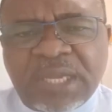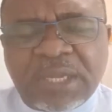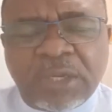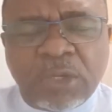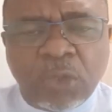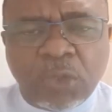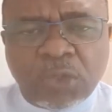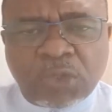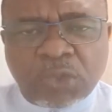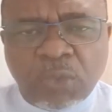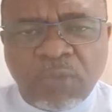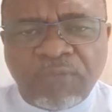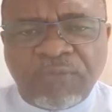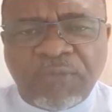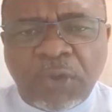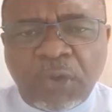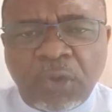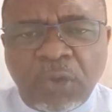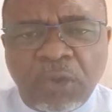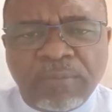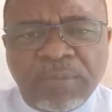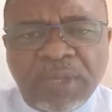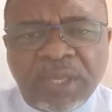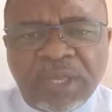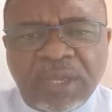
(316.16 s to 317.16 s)
And those who
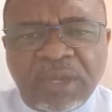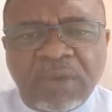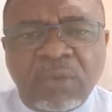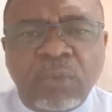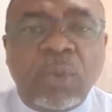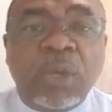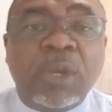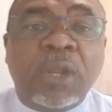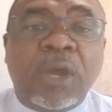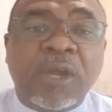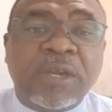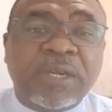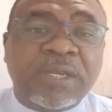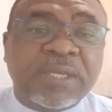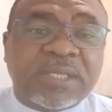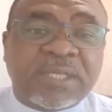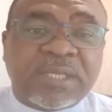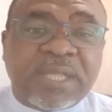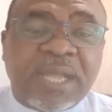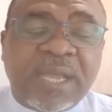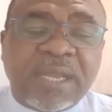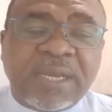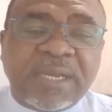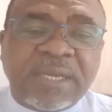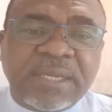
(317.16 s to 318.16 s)
follow me will
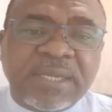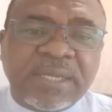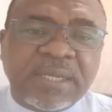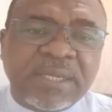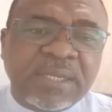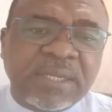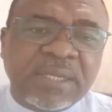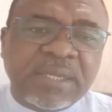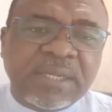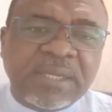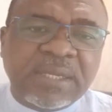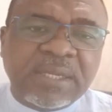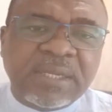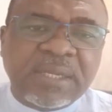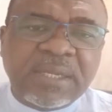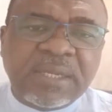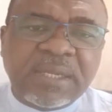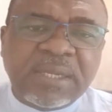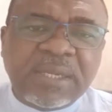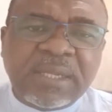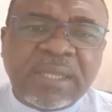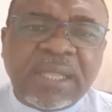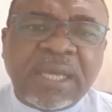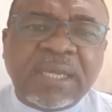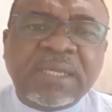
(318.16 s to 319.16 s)
understand
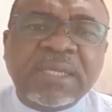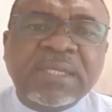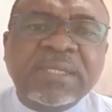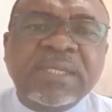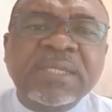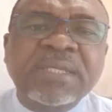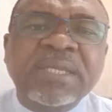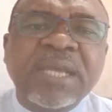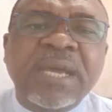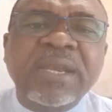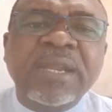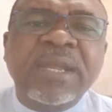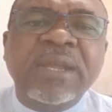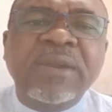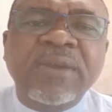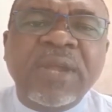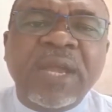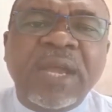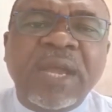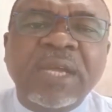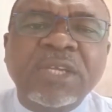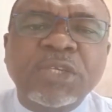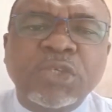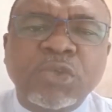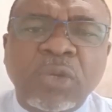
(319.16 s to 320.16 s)
that this is an
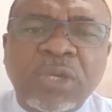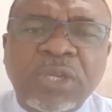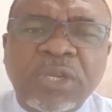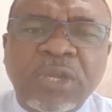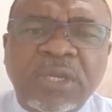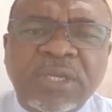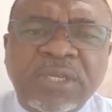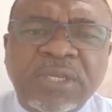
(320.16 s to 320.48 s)
area I truly